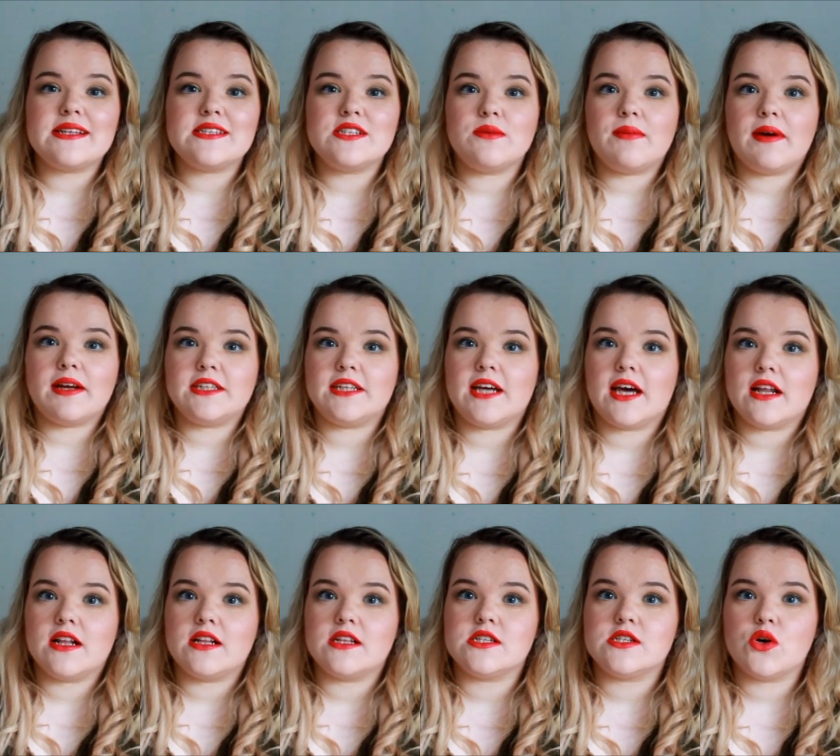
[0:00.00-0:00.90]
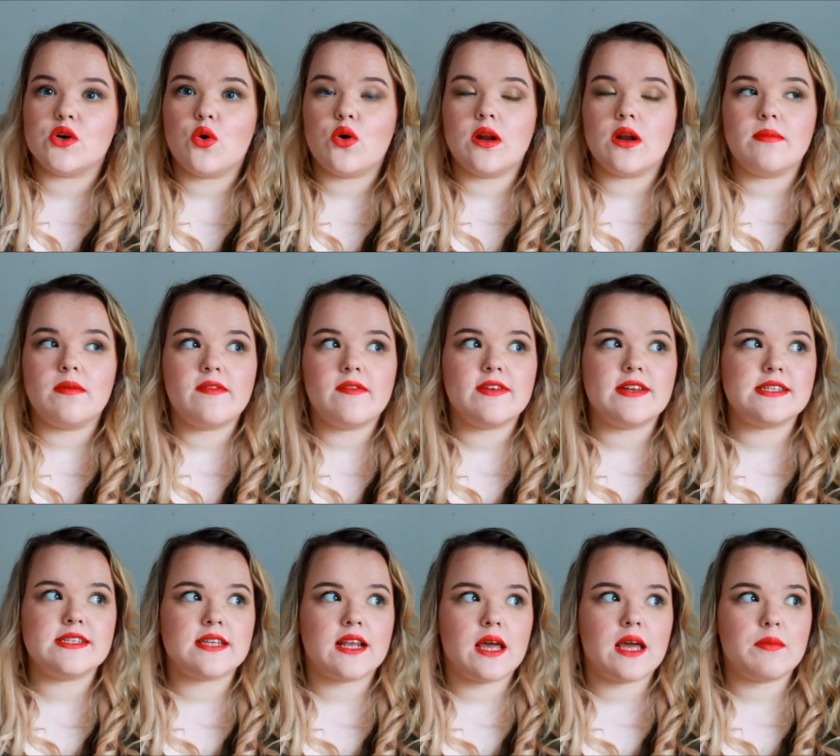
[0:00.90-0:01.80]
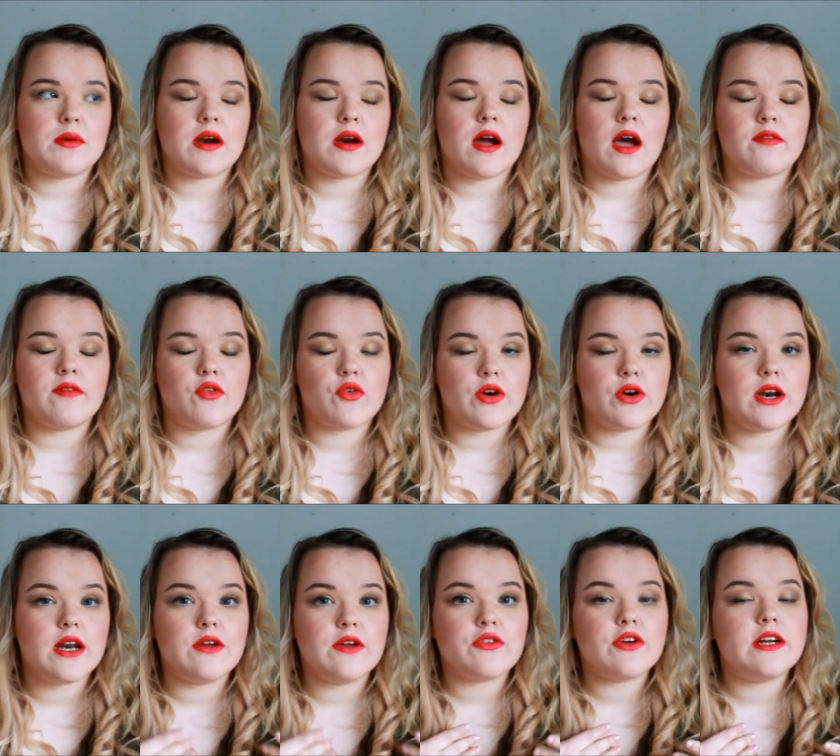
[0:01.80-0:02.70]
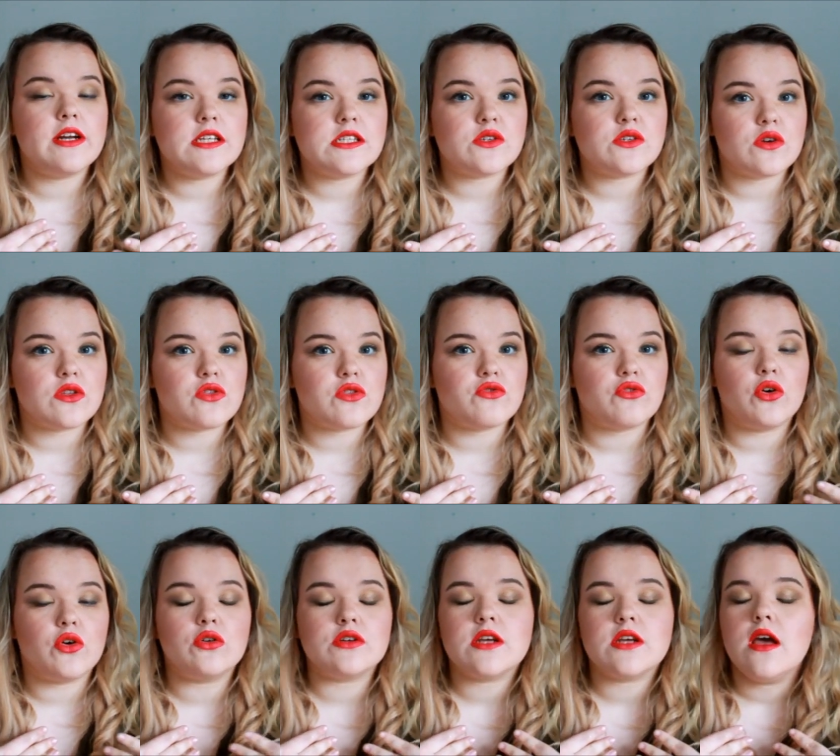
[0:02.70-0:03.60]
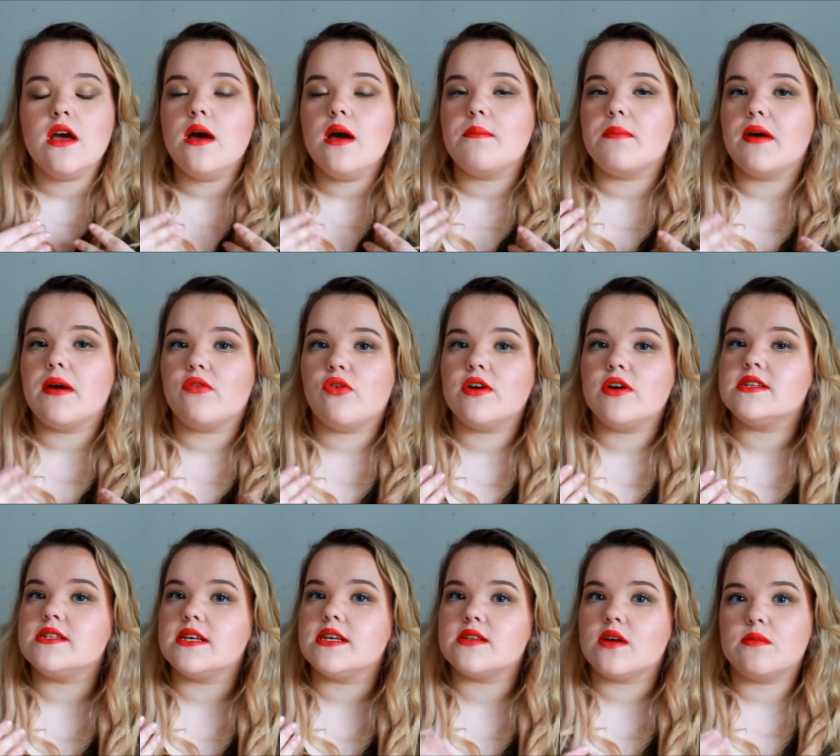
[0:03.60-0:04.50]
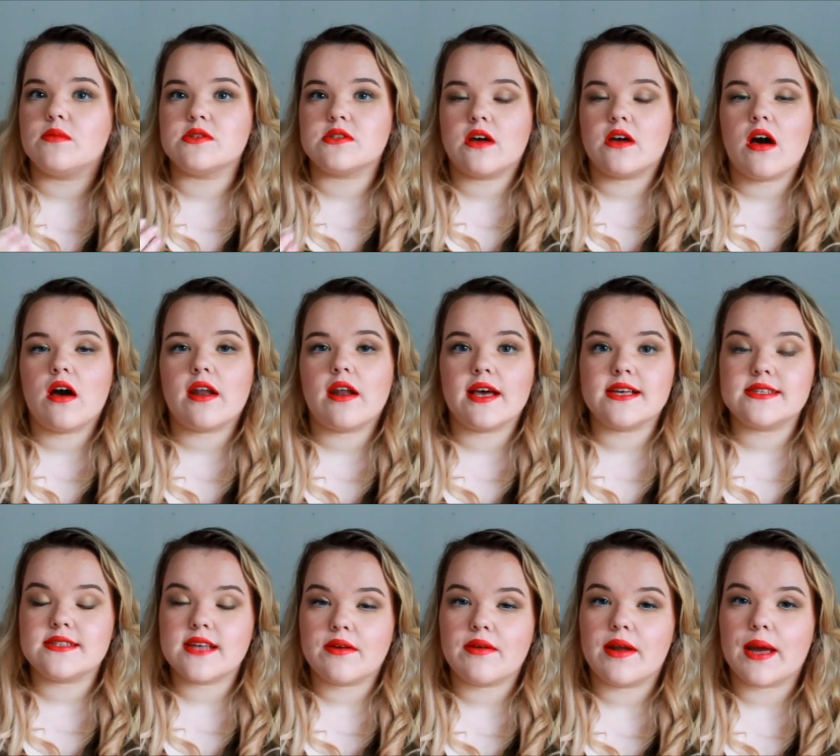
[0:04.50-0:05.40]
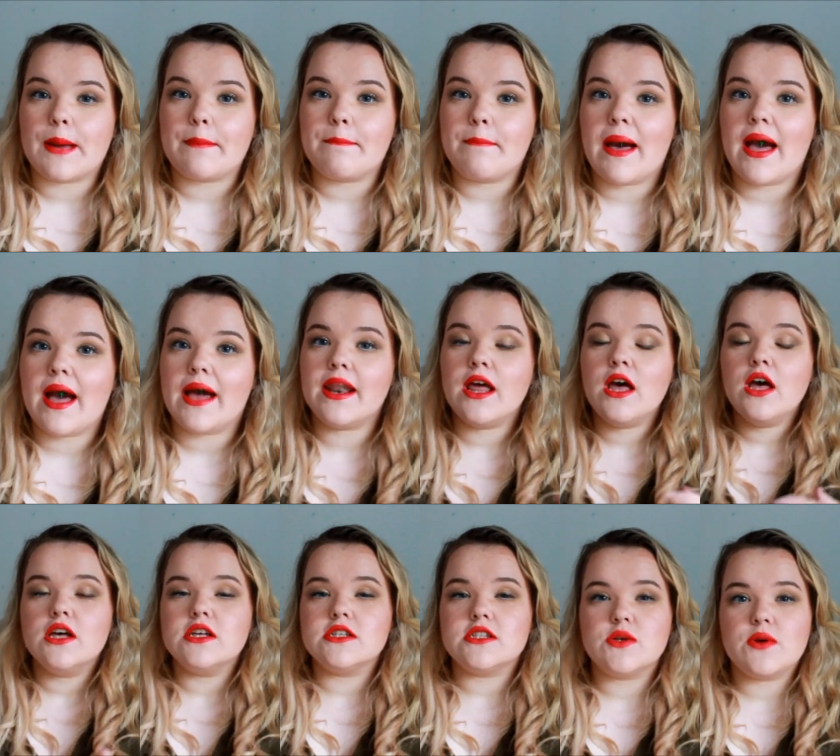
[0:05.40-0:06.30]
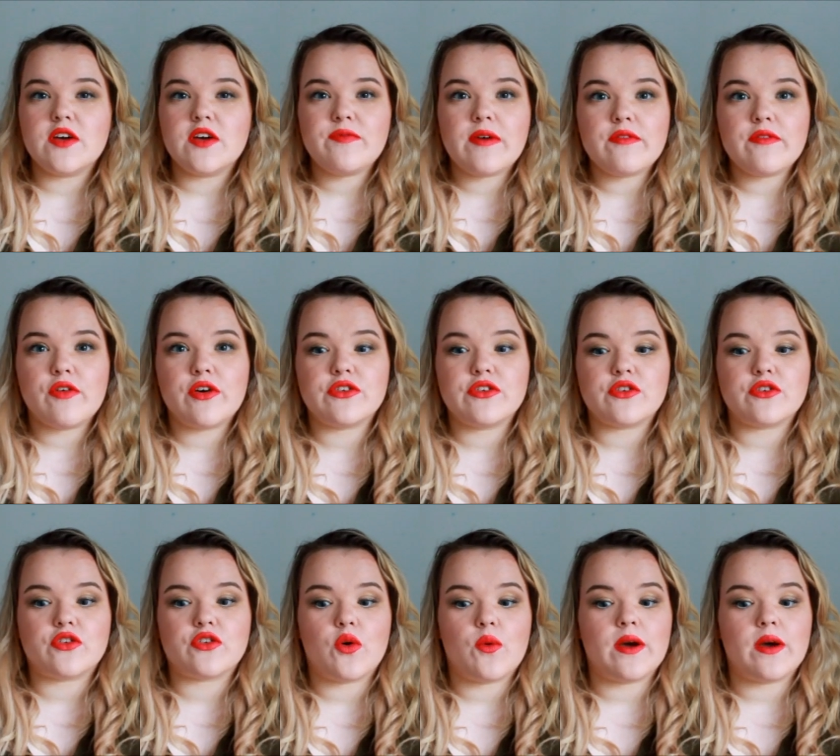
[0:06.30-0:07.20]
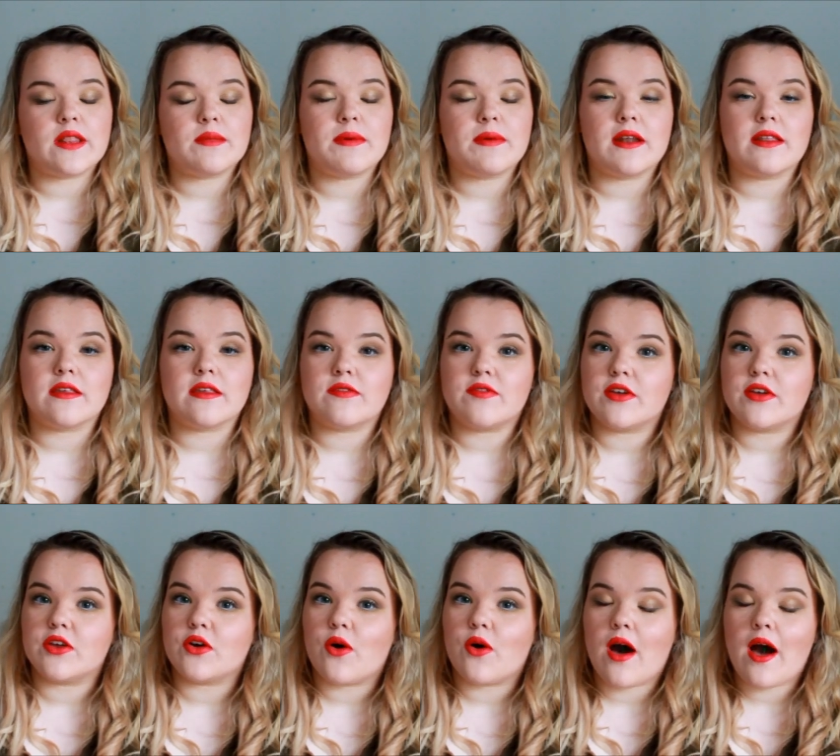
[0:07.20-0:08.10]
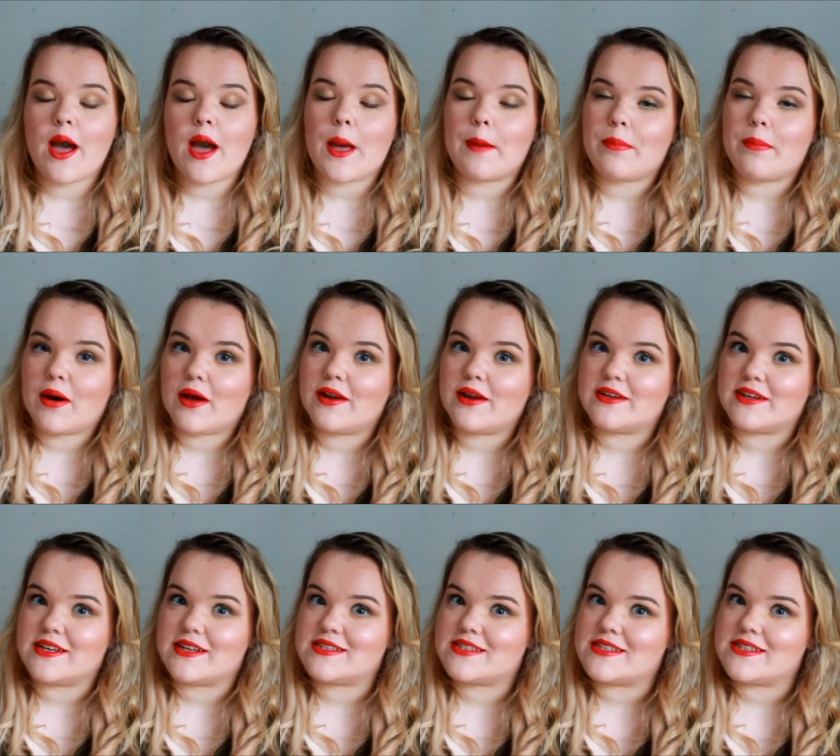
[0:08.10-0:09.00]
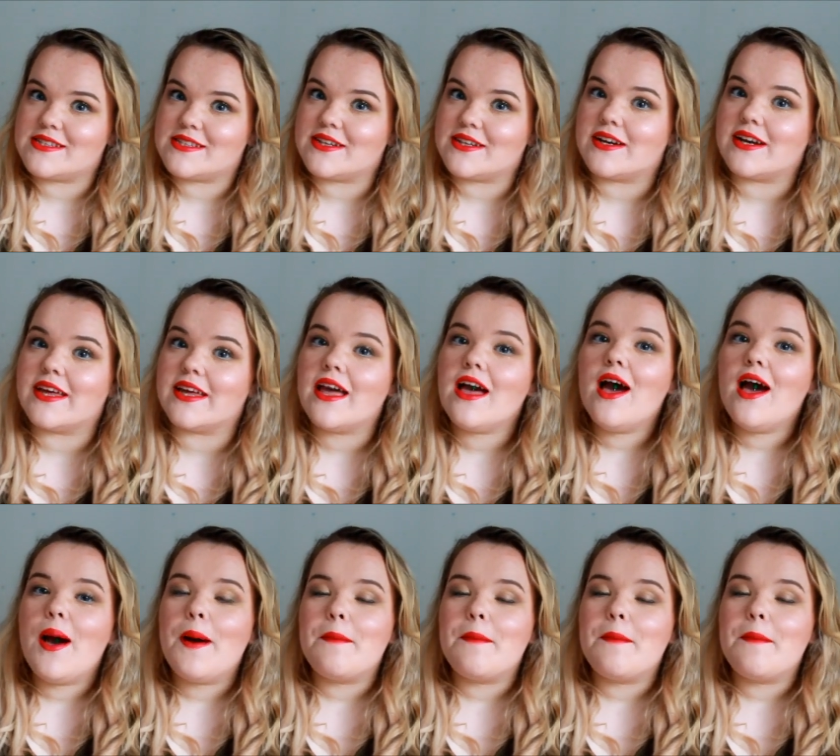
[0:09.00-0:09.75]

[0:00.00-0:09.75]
to my channel, so a little bit of a disclaimer, I have a really really sore throat, my voice is almost gone, I sound like a man, so if my voice does go in the middle of this video, I apologise sincerely.